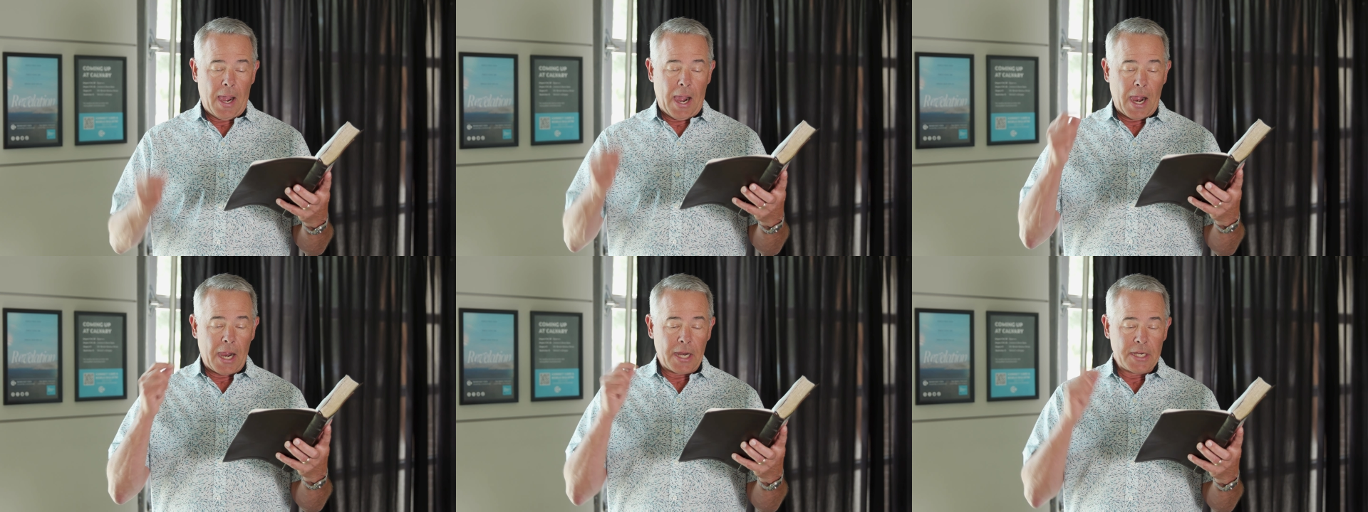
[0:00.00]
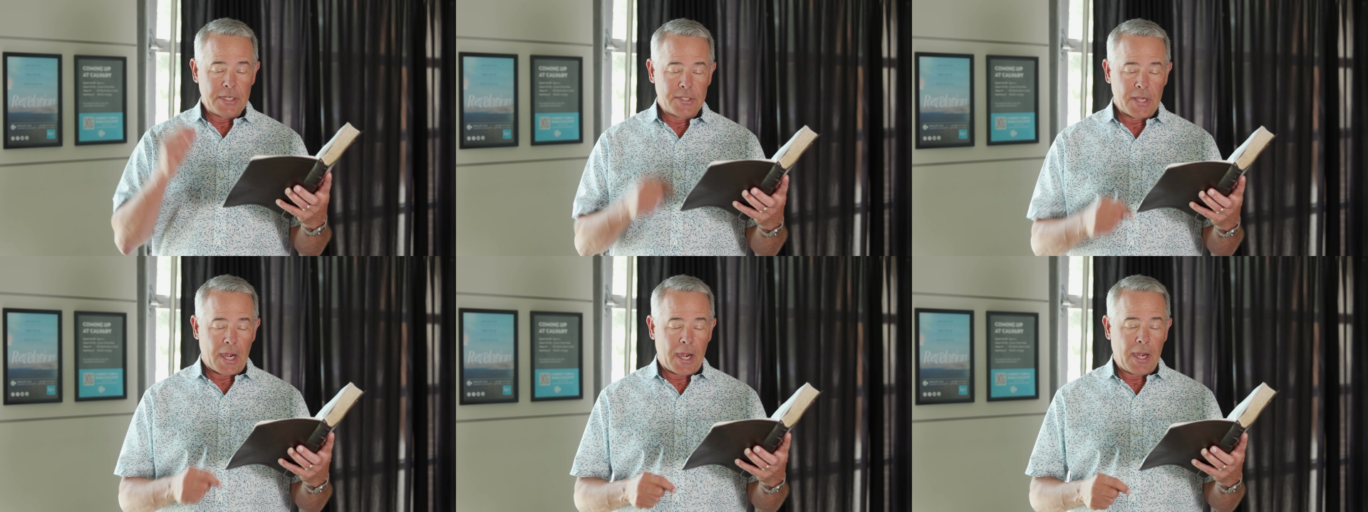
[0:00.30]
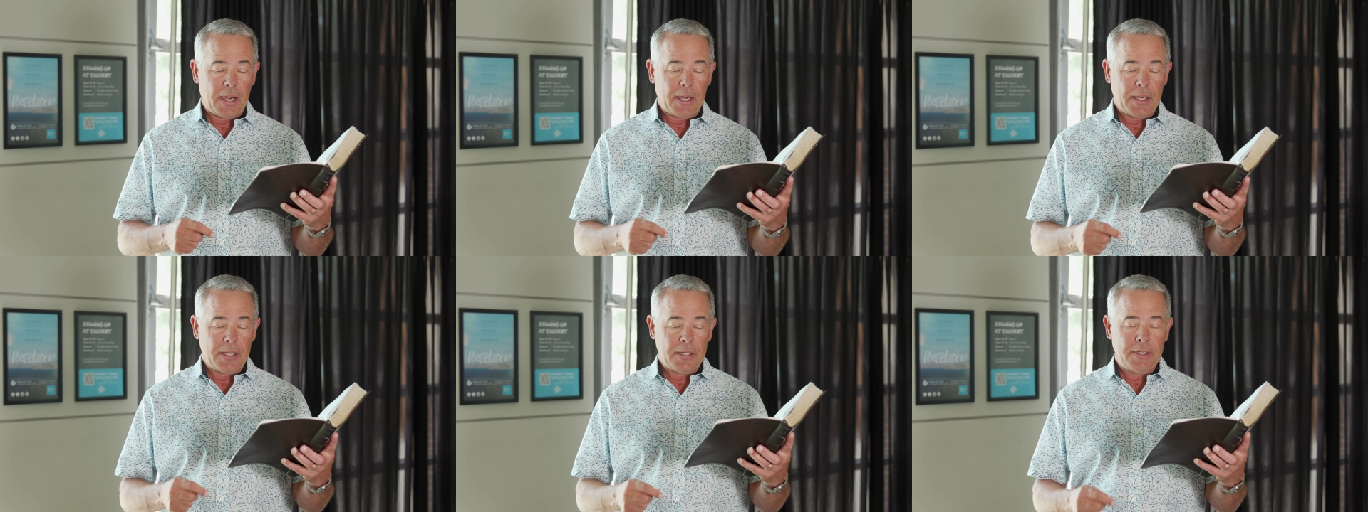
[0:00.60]
I
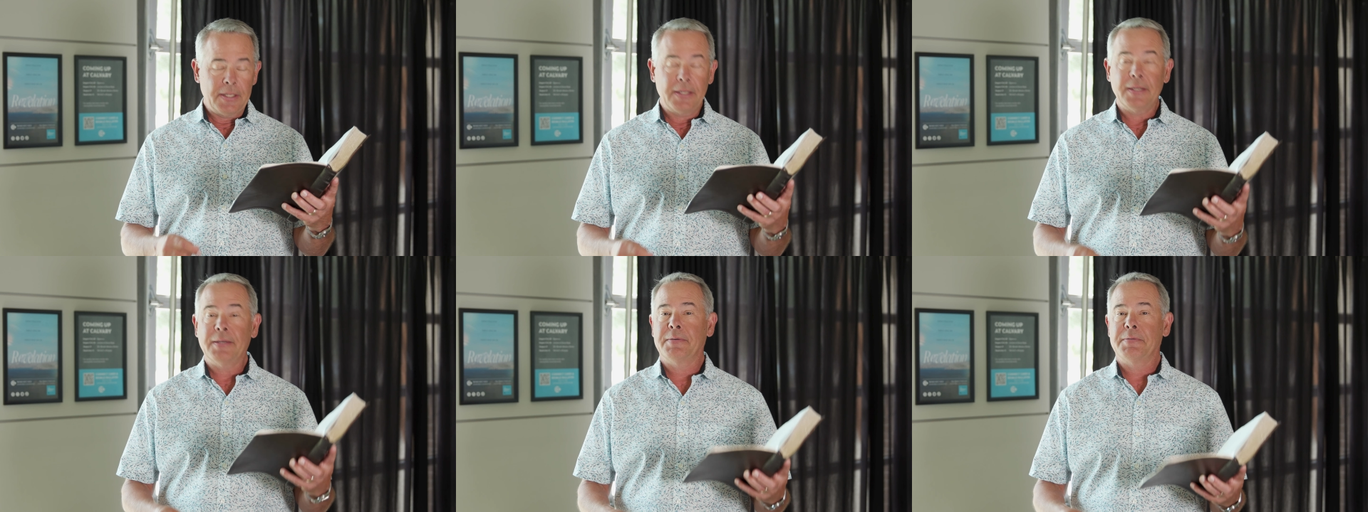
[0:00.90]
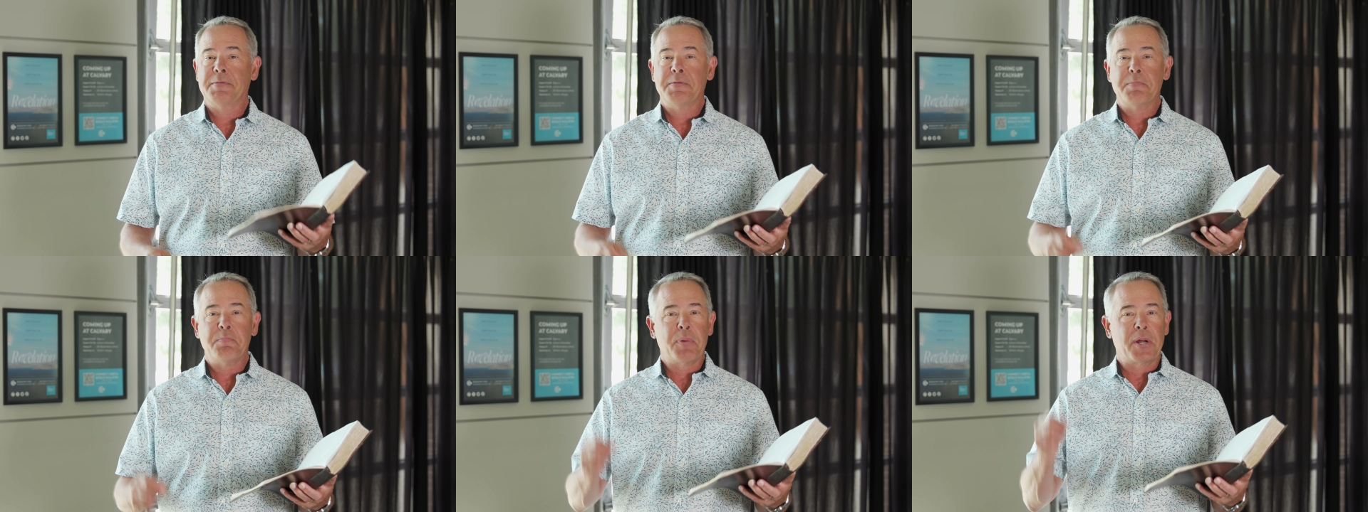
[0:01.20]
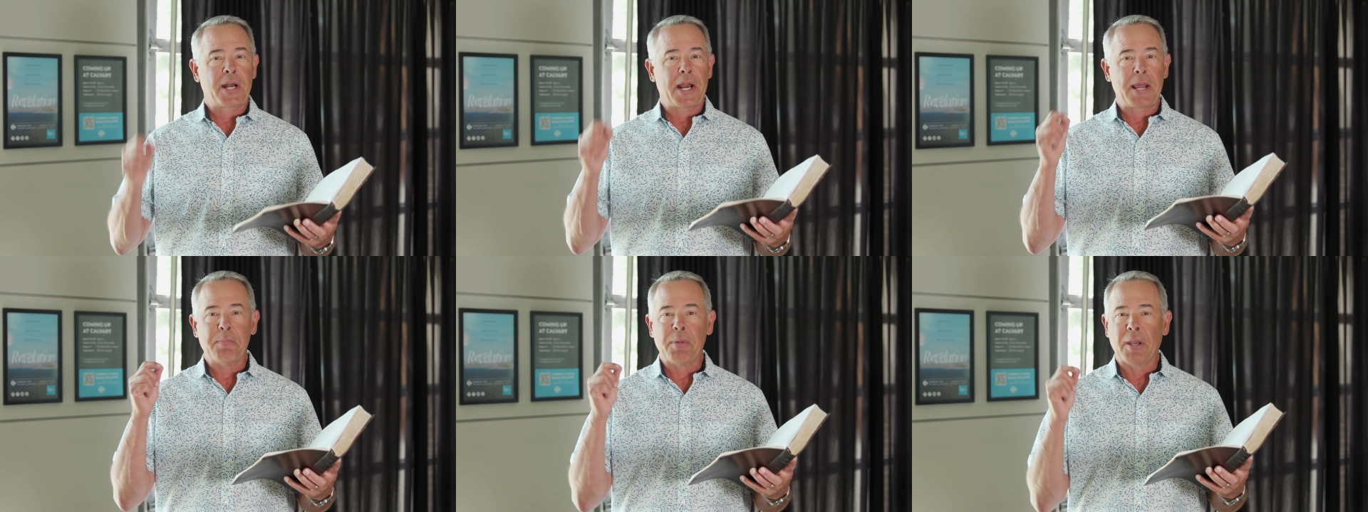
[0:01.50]
died,
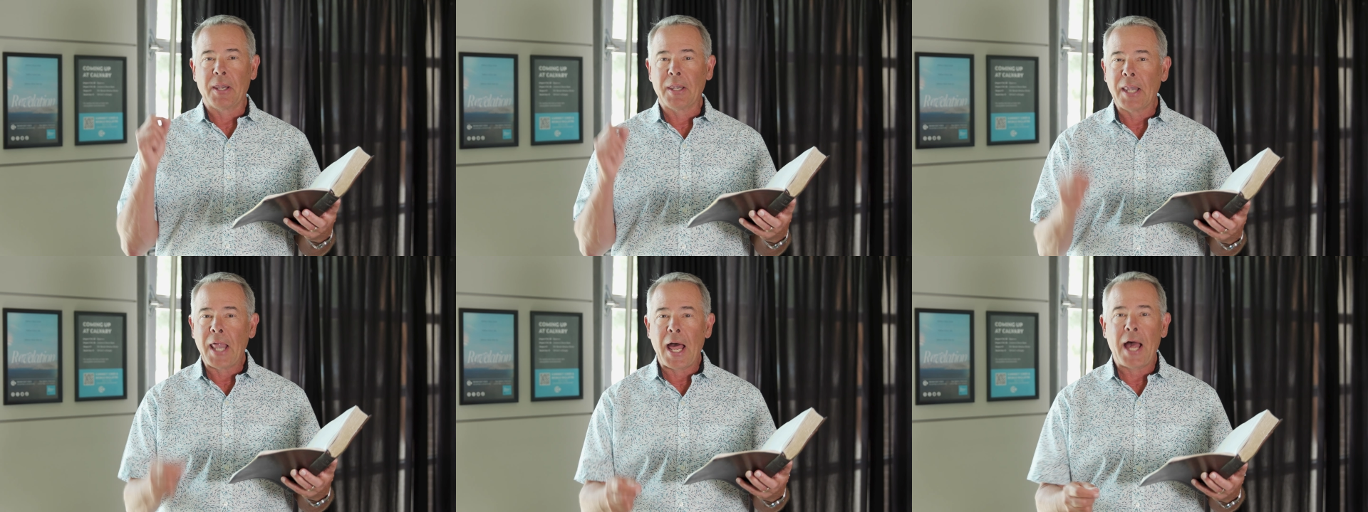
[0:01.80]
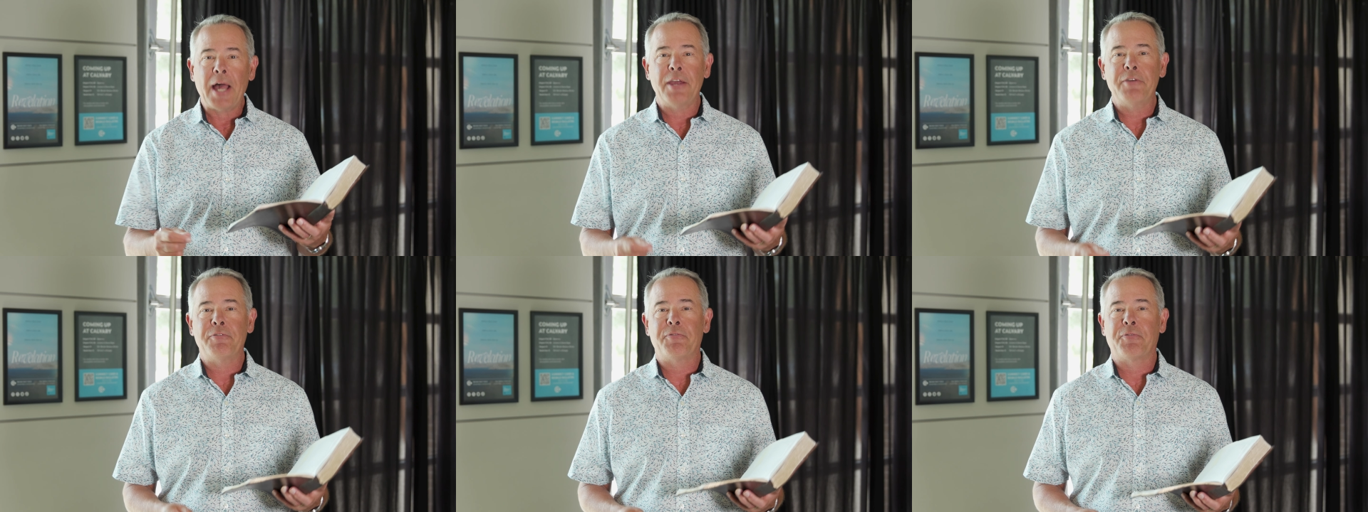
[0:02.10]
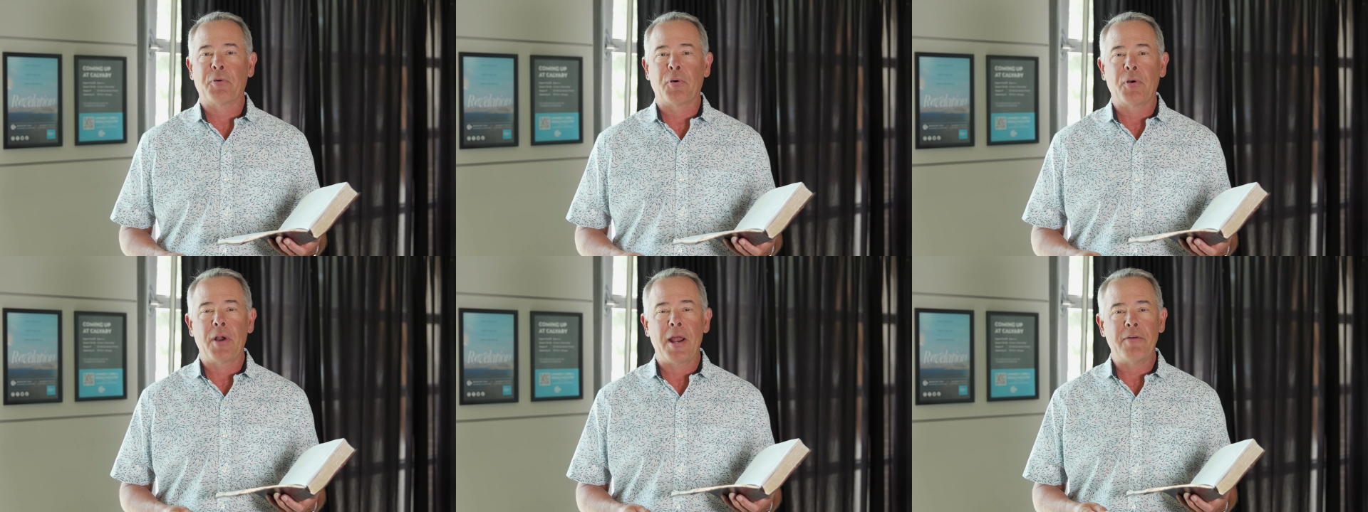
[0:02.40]
but I'm alive
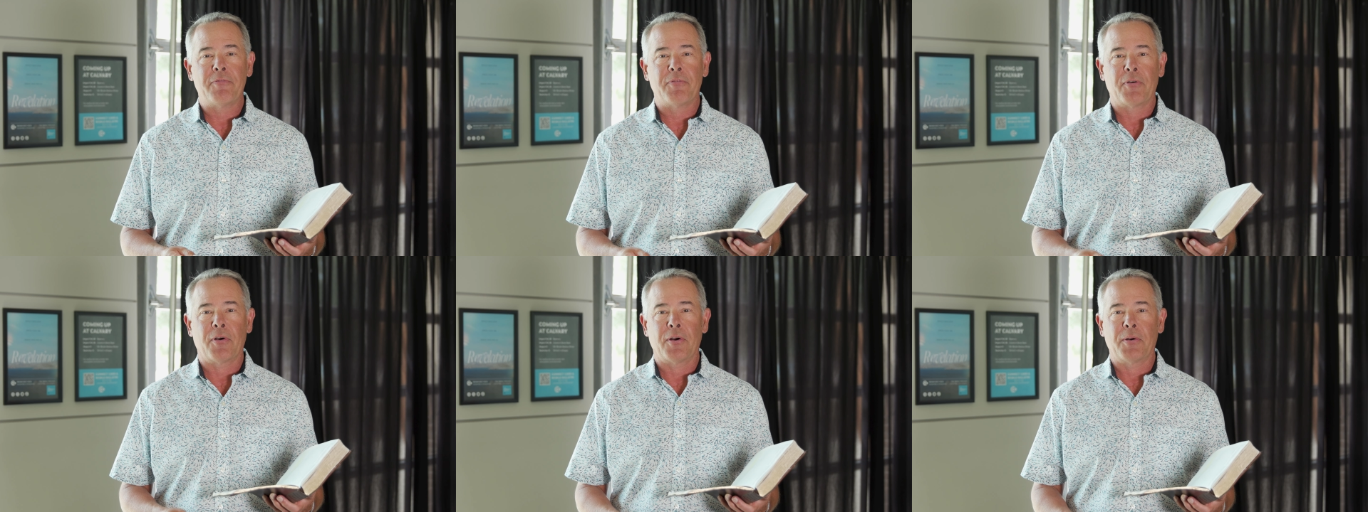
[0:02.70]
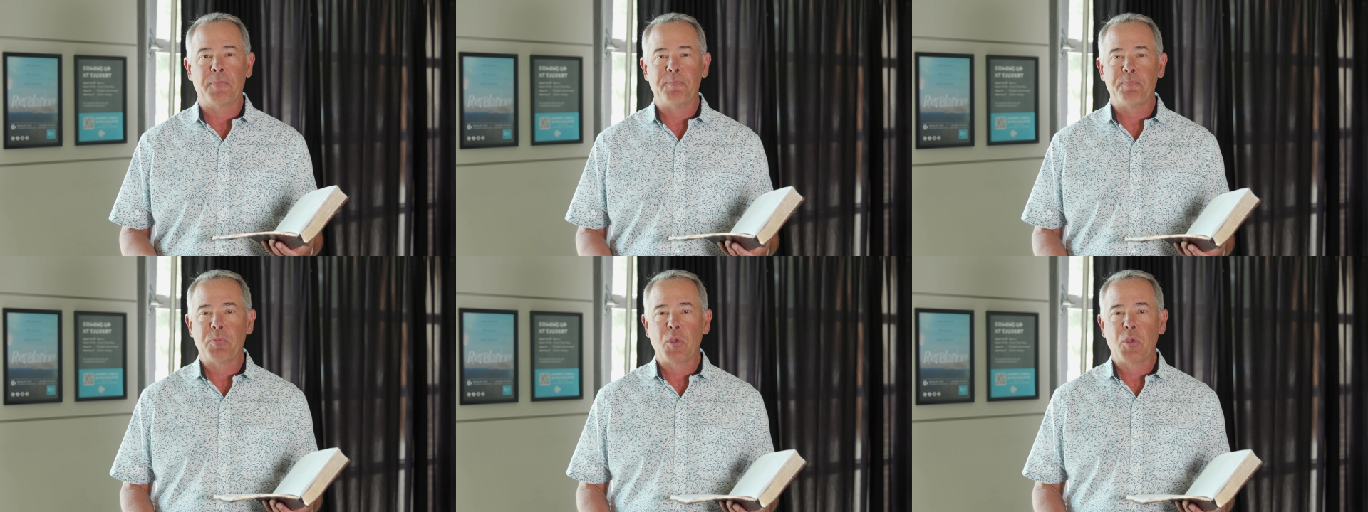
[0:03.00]
forever.